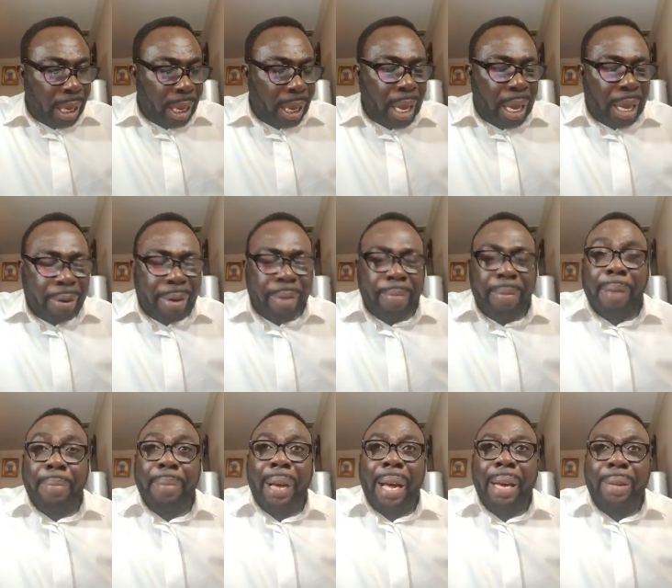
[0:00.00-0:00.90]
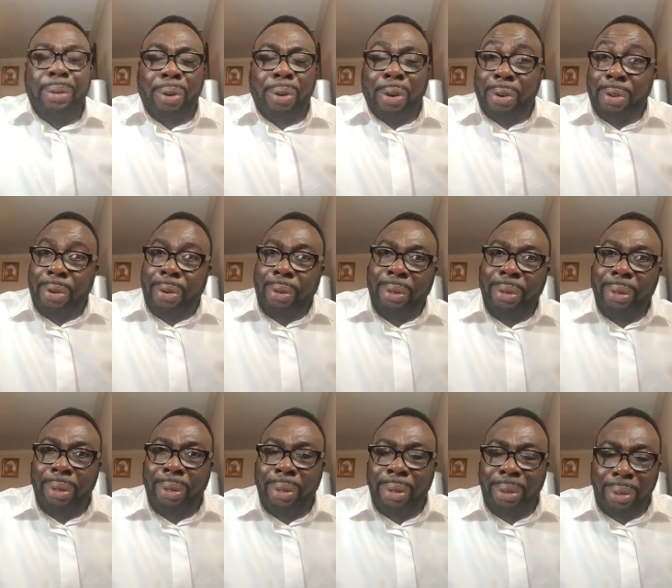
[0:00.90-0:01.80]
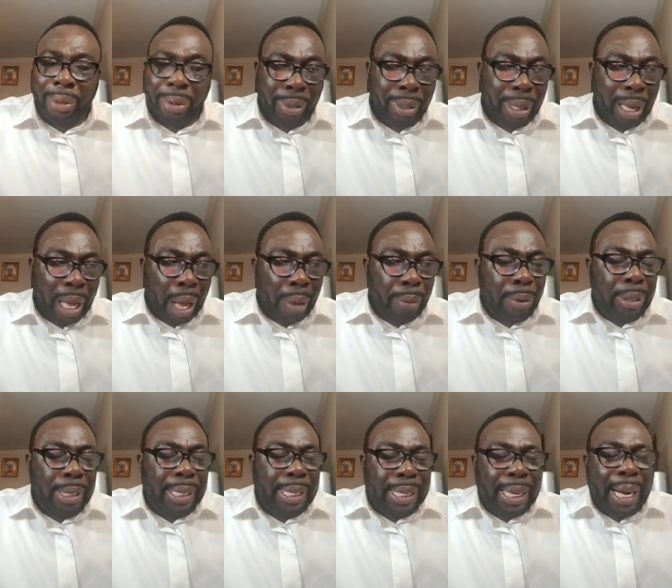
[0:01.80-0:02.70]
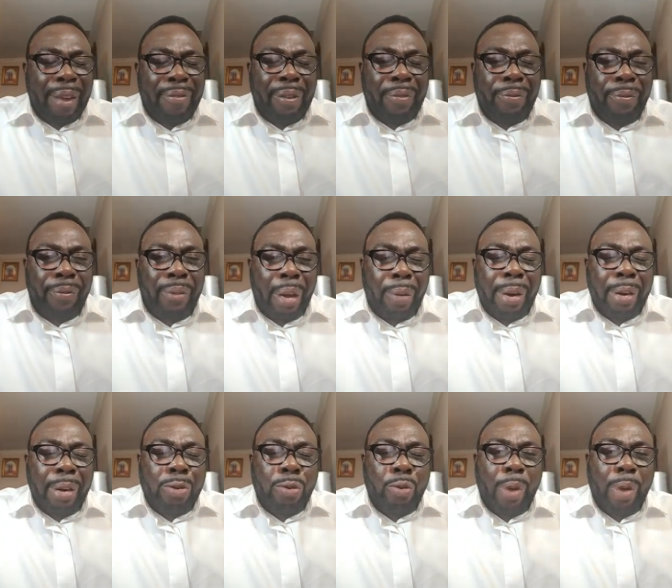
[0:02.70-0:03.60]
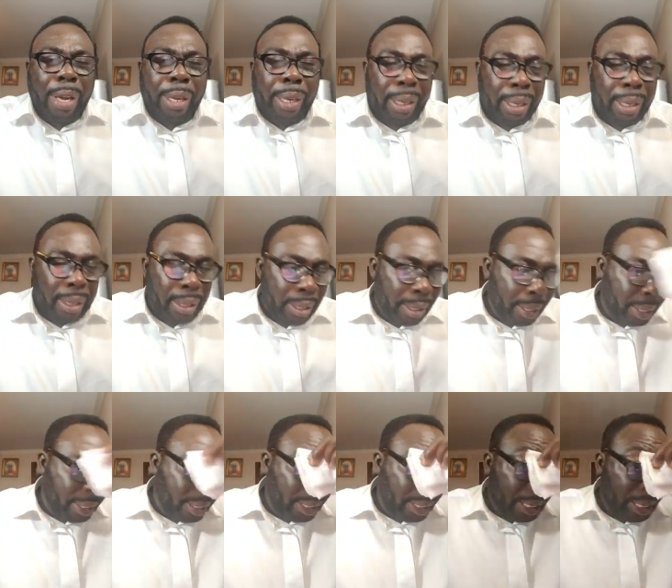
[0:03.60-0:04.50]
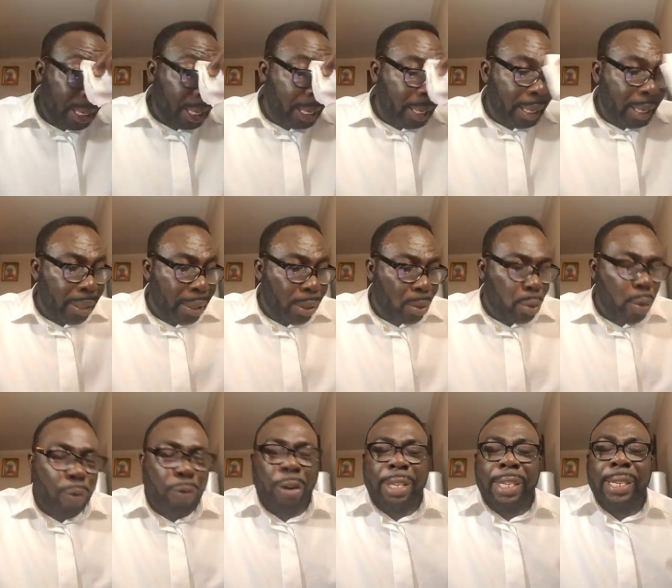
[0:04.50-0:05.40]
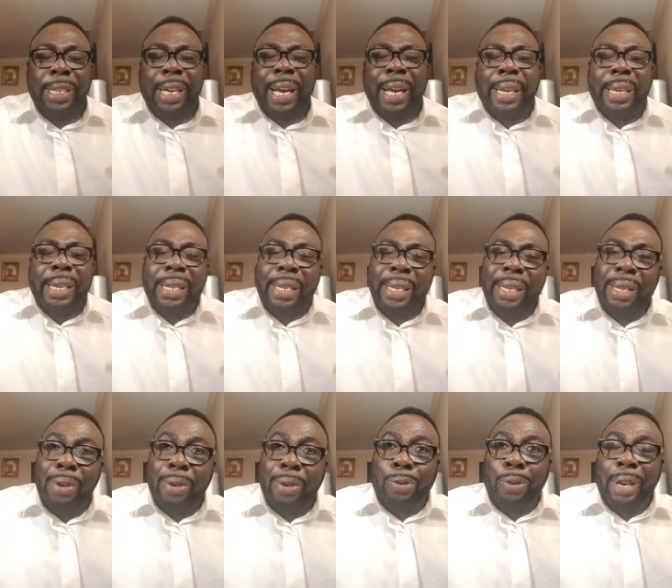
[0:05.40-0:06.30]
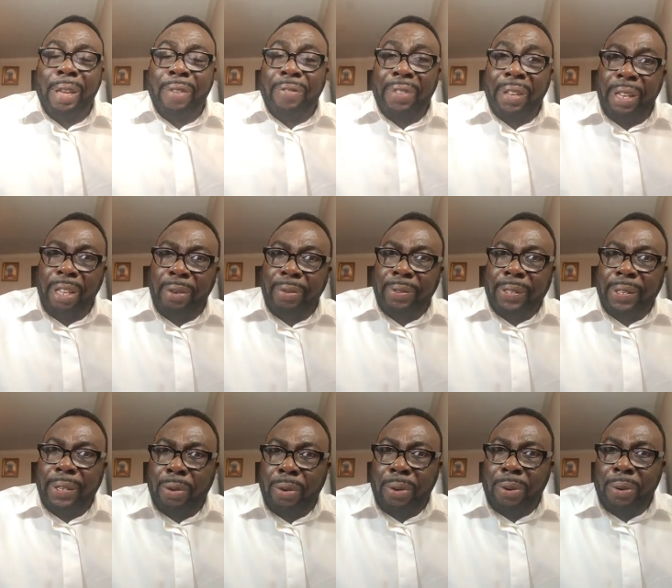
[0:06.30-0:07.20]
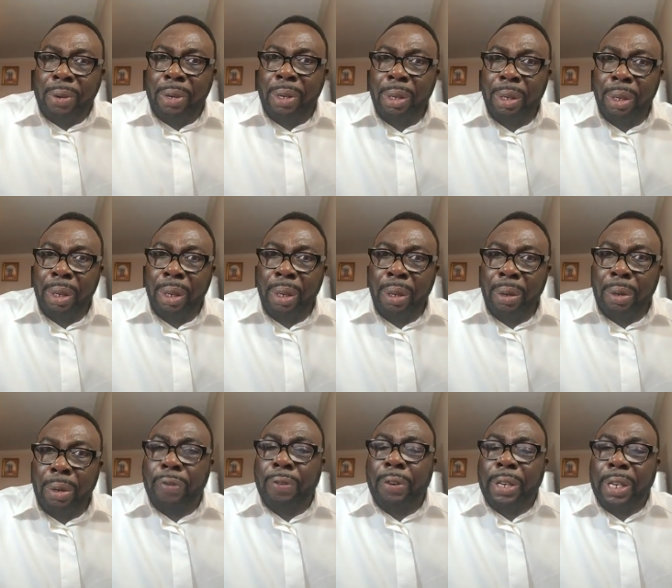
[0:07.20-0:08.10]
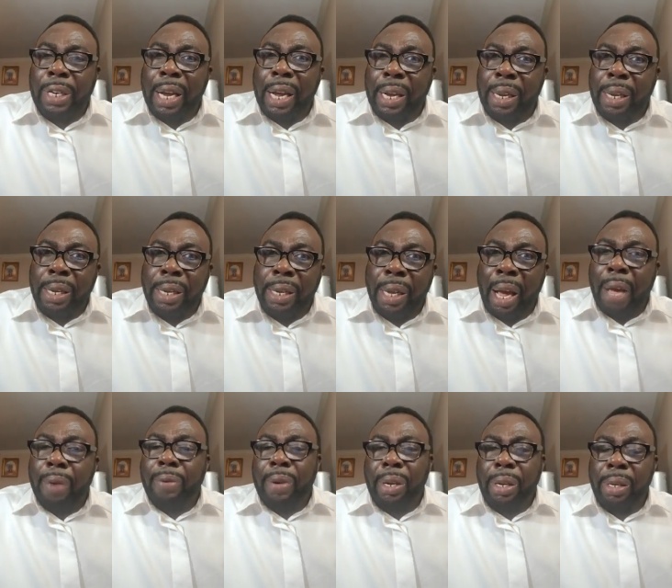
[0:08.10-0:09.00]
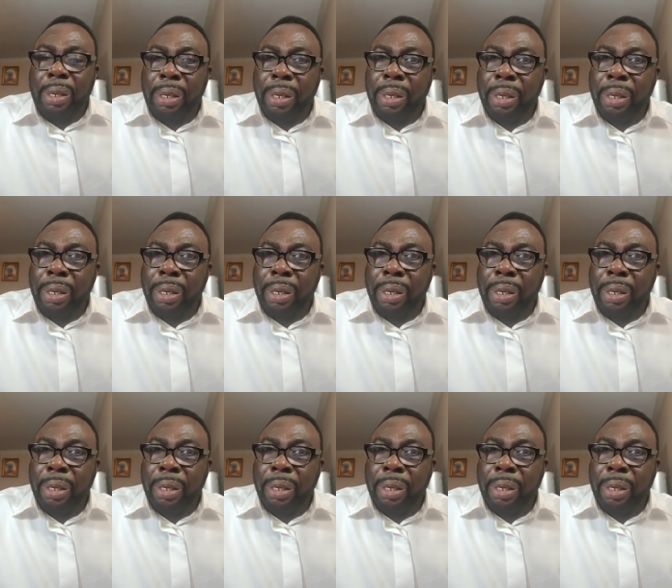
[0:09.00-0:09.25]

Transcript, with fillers: I remember I told you, I was driving, I went to work and uh, 249, those who live in Houston know, 249 highway.